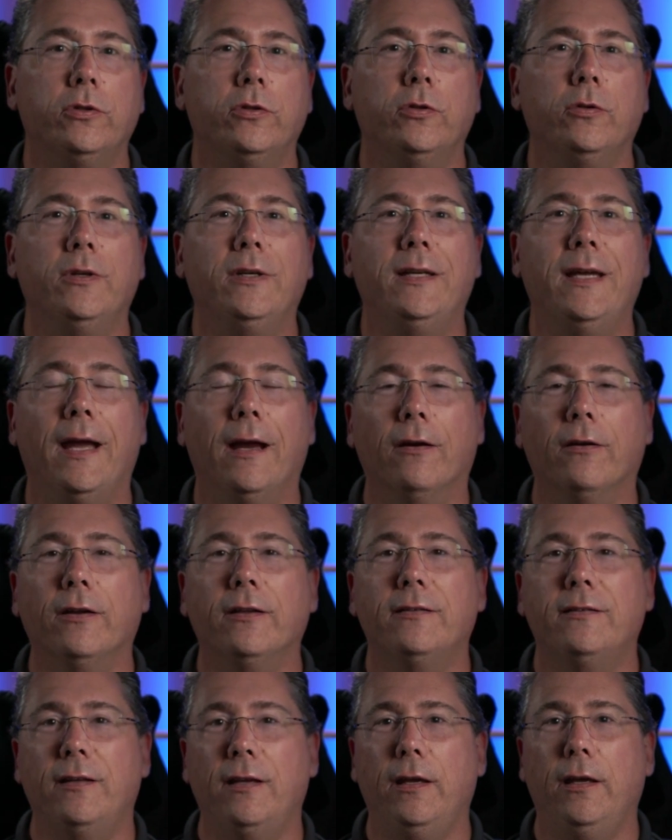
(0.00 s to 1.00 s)
to
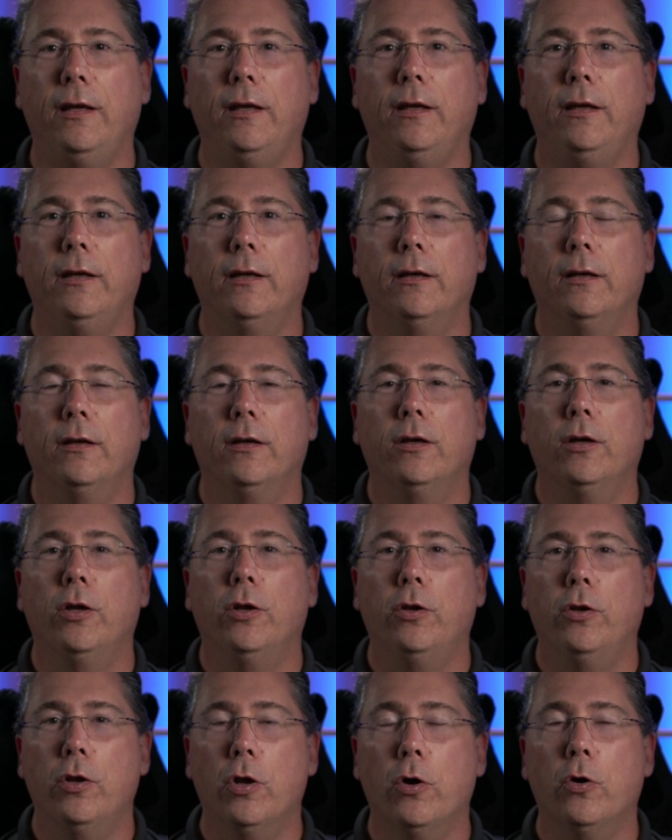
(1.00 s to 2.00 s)
guarantee
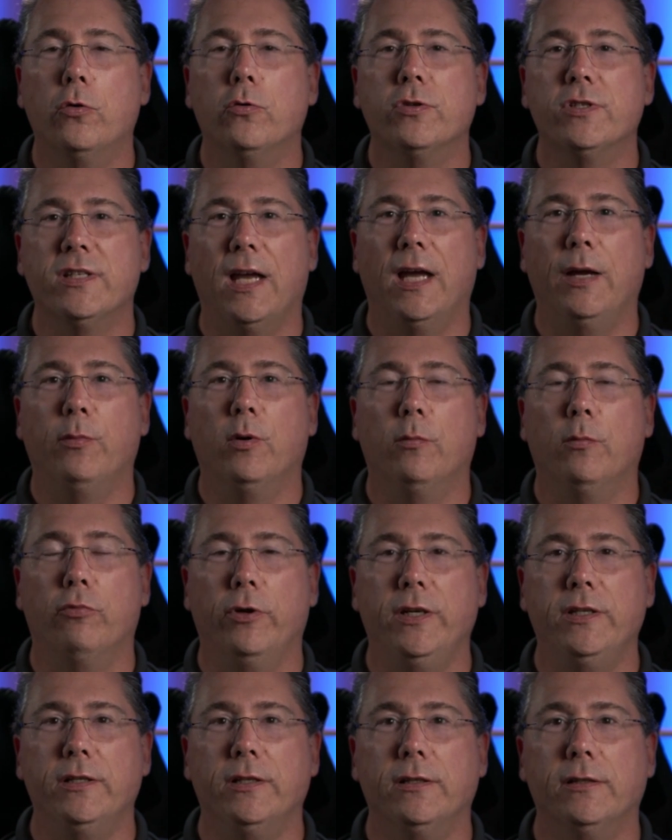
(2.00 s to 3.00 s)
no cyber
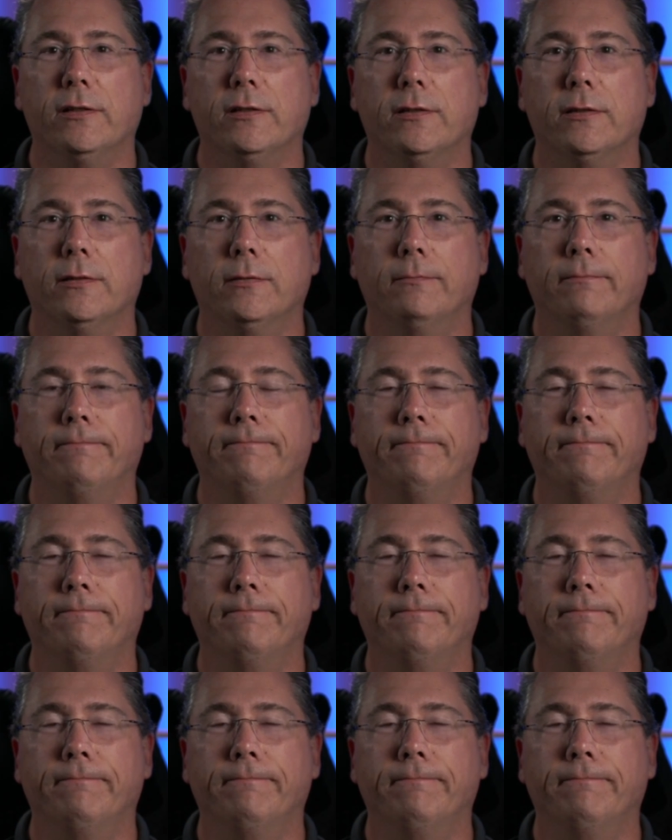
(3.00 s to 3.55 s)
breaches.